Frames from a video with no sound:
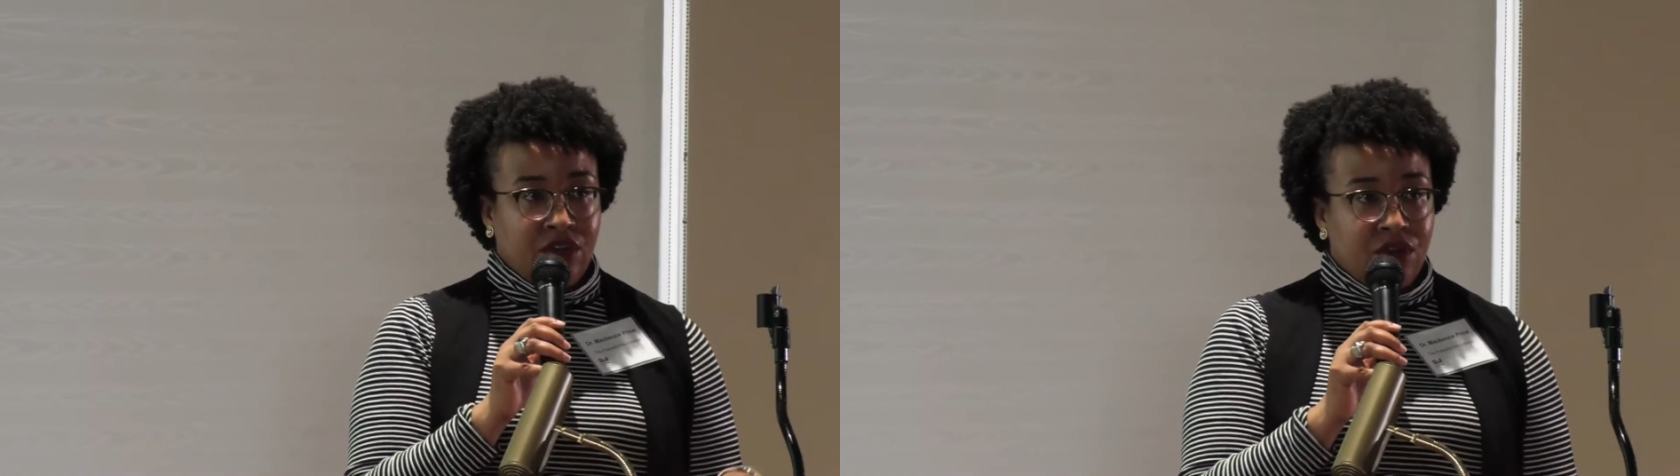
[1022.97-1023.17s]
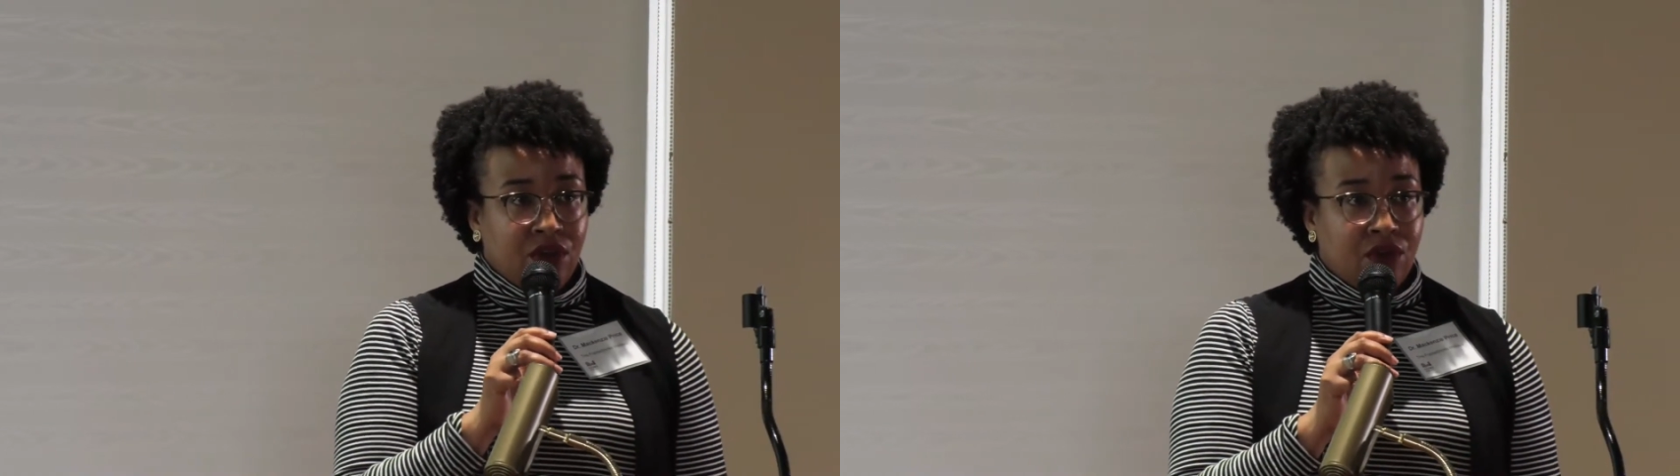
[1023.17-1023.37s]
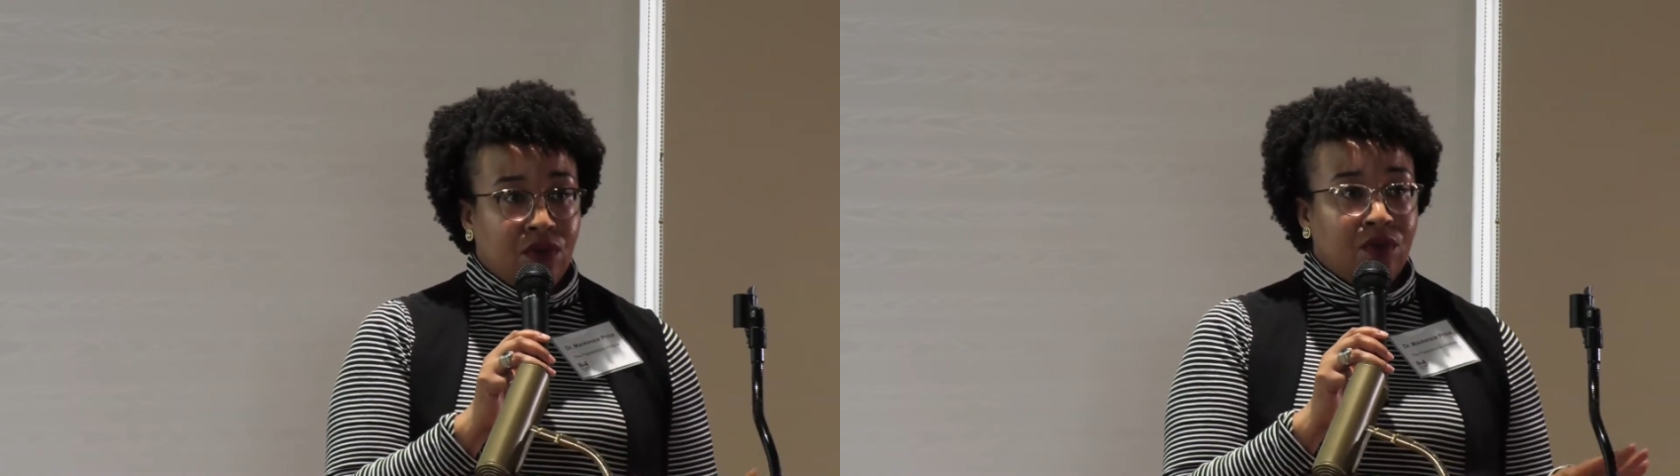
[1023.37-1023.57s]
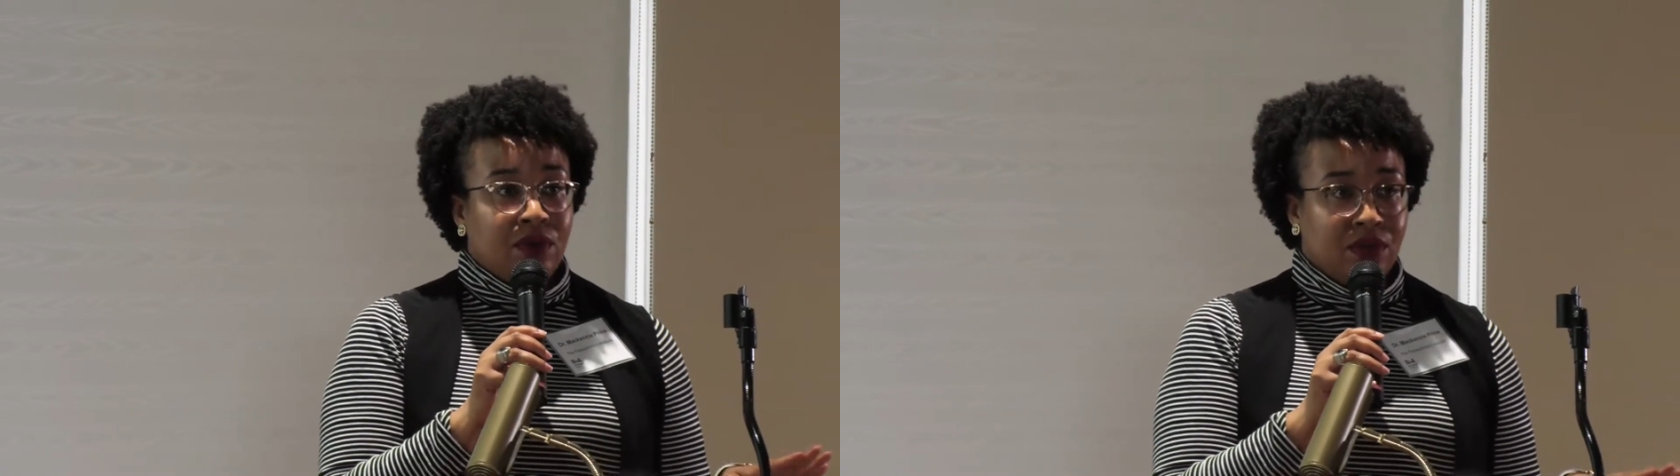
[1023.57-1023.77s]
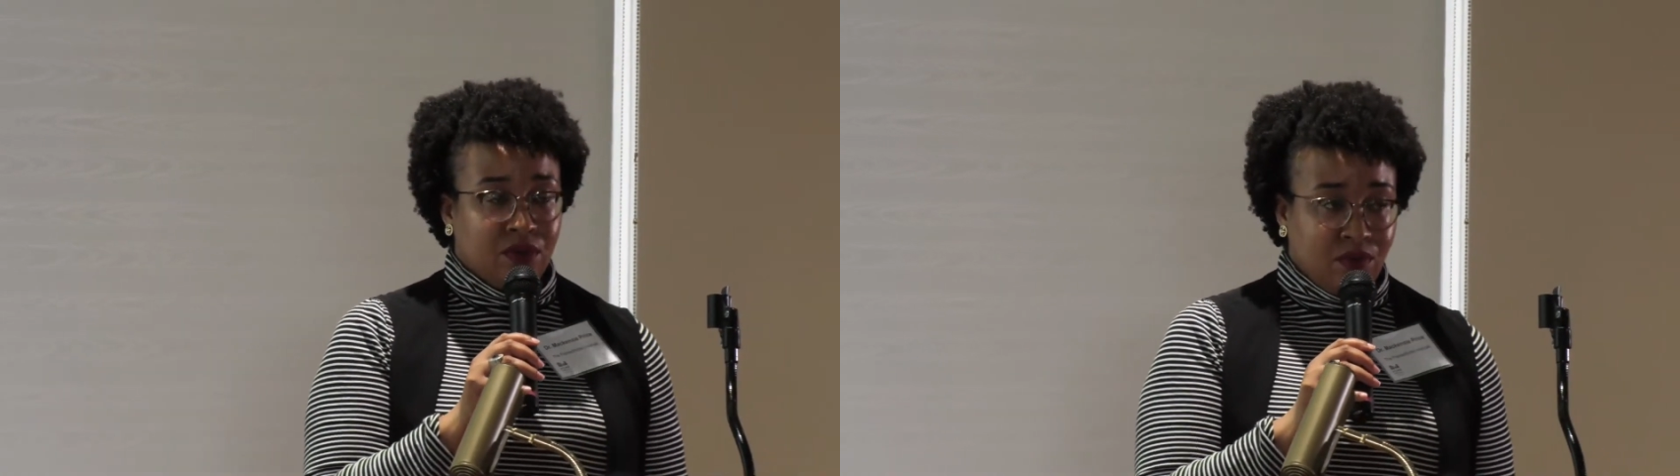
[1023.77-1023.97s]
know
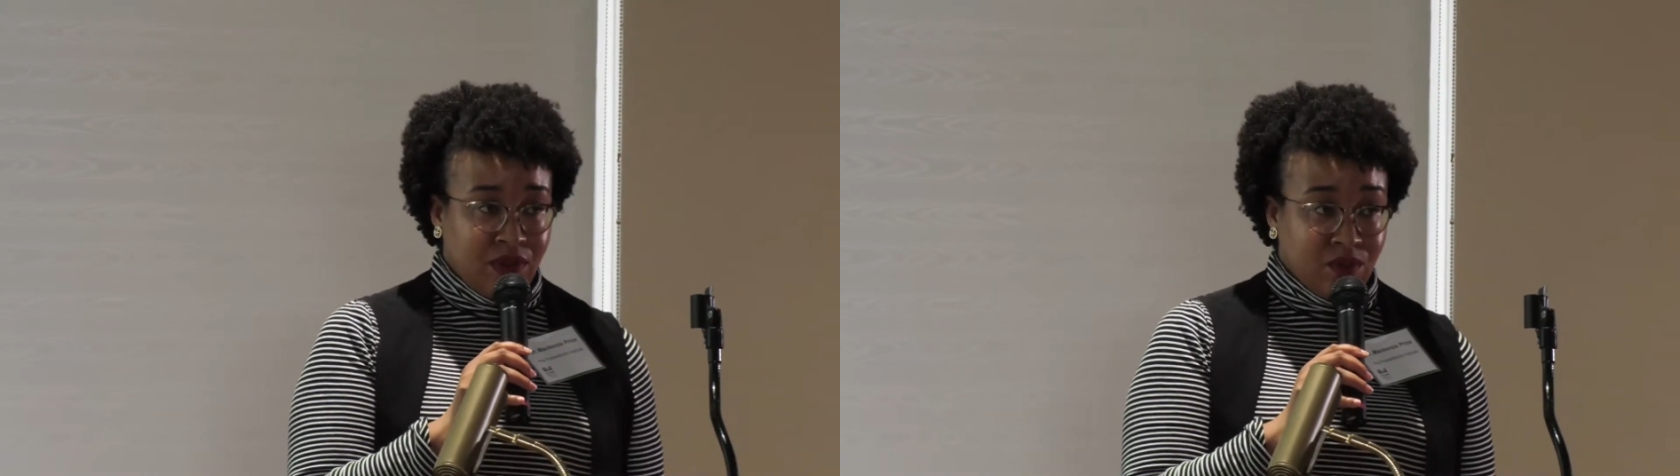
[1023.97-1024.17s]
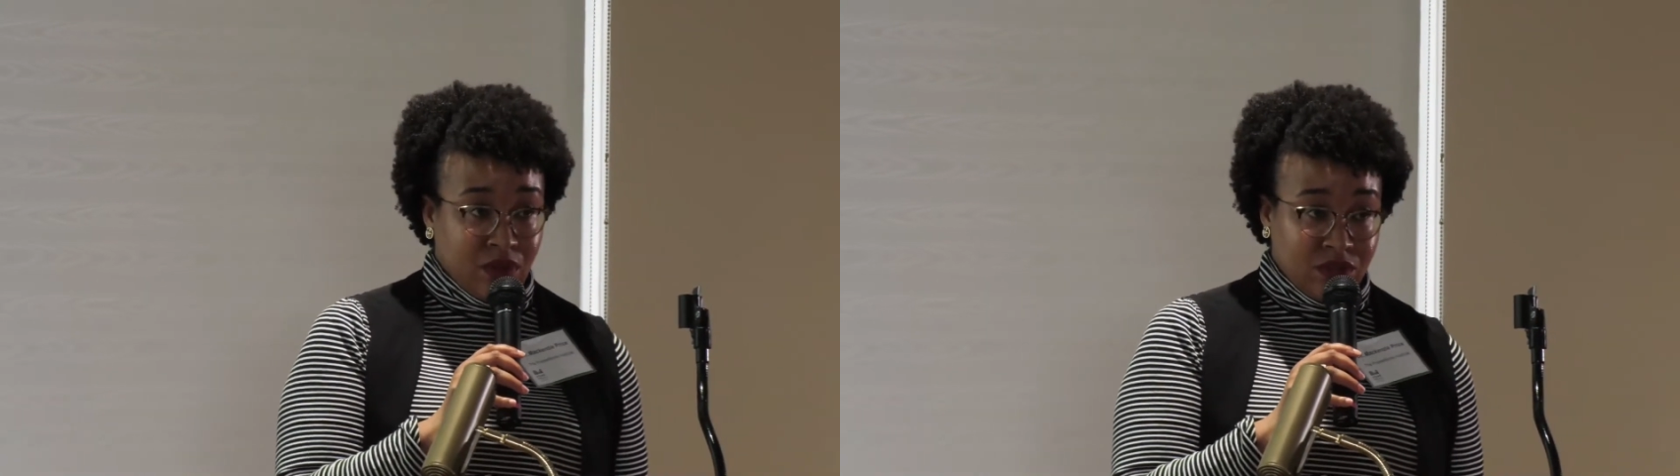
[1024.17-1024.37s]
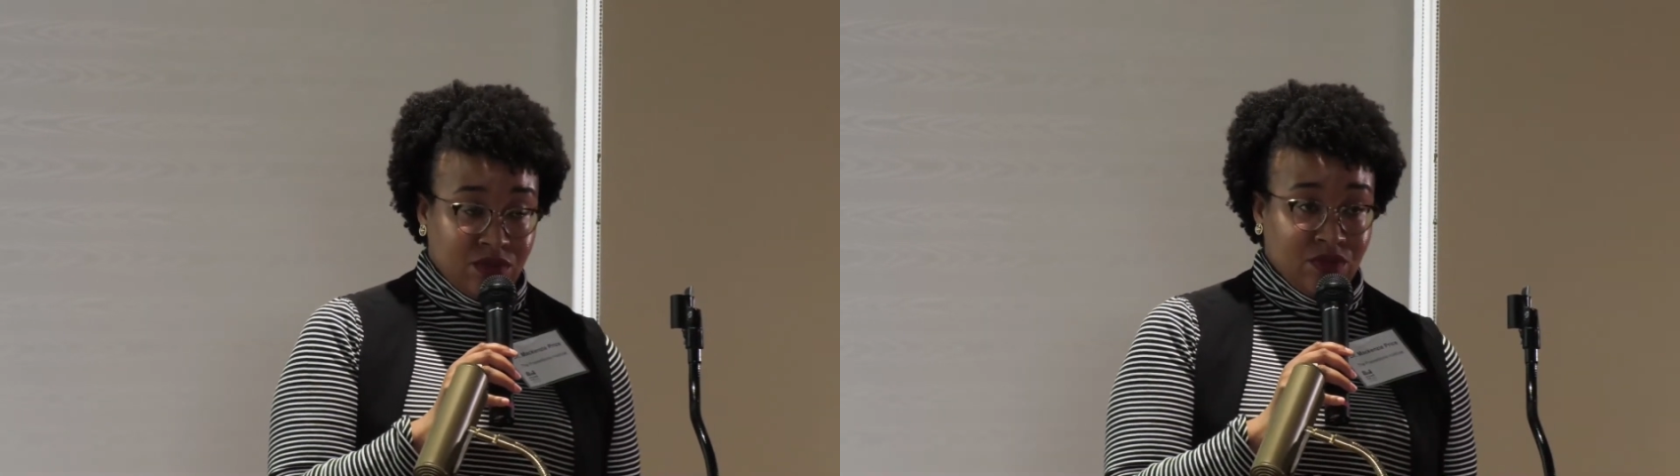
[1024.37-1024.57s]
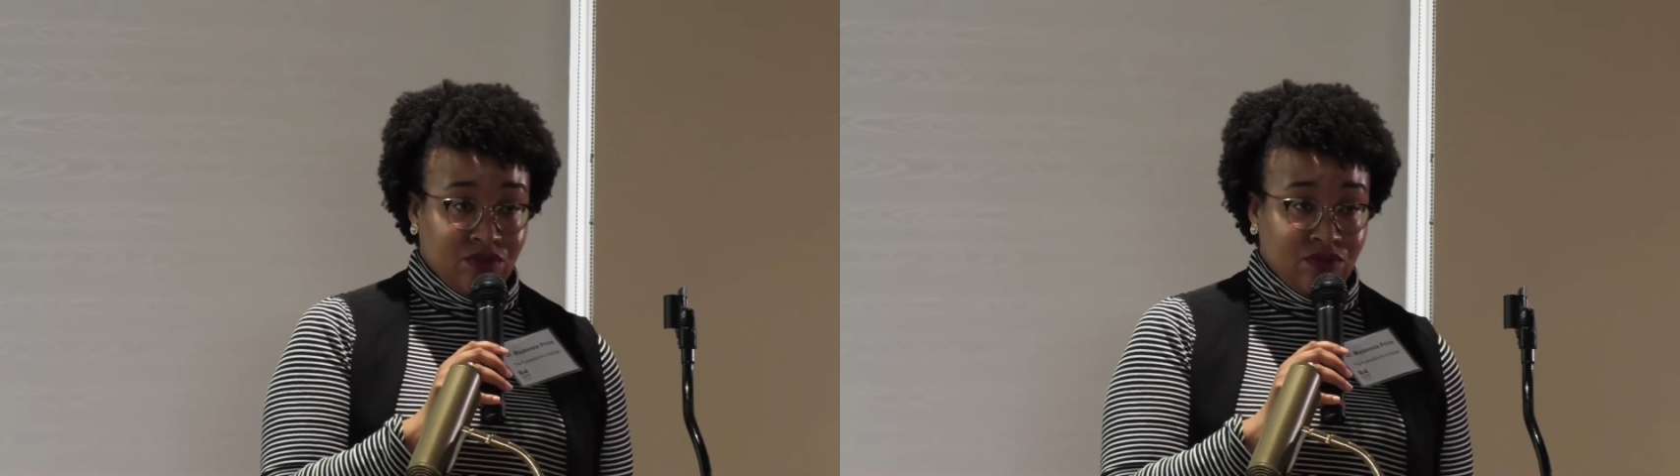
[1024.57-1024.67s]
we want to